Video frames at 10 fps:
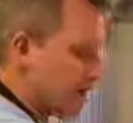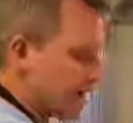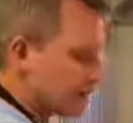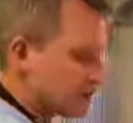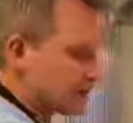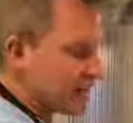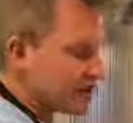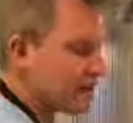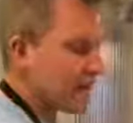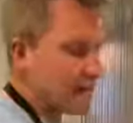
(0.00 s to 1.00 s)
And they're
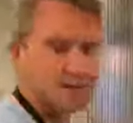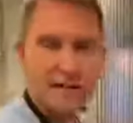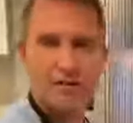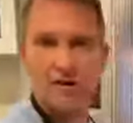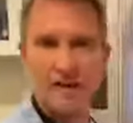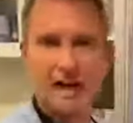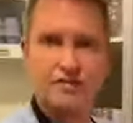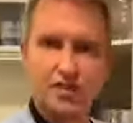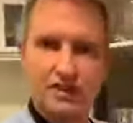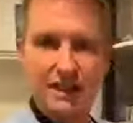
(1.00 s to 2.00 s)
great because then you only
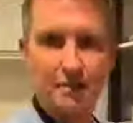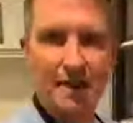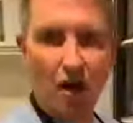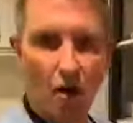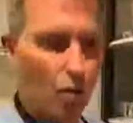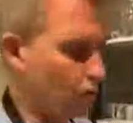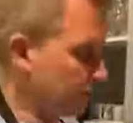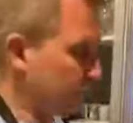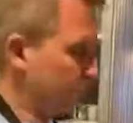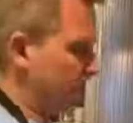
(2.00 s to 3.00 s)
have to stick them in hot
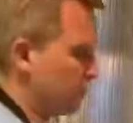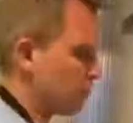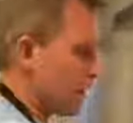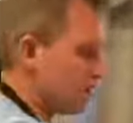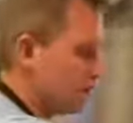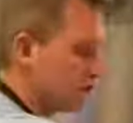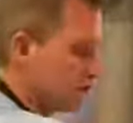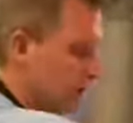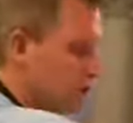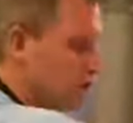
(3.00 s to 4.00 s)
water for a few moments
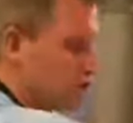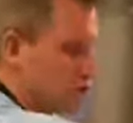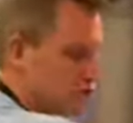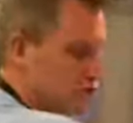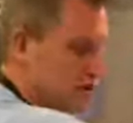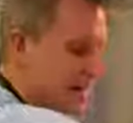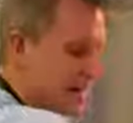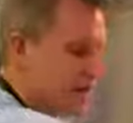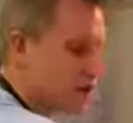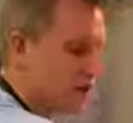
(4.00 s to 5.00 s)
and it cooks up
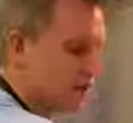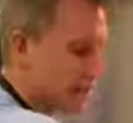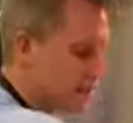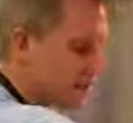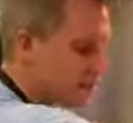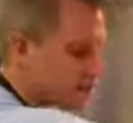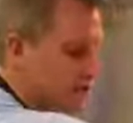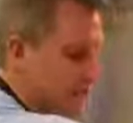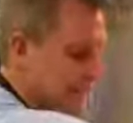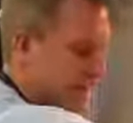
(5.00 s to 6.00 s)
really nice. It has a
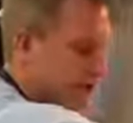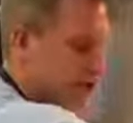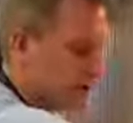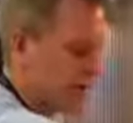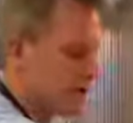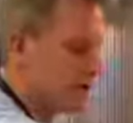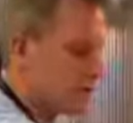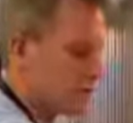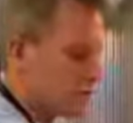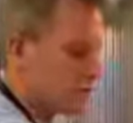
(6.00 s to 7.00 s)
different taste to it
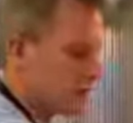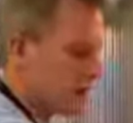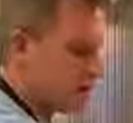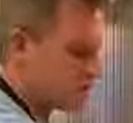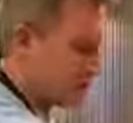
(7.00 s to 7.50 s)
as well. It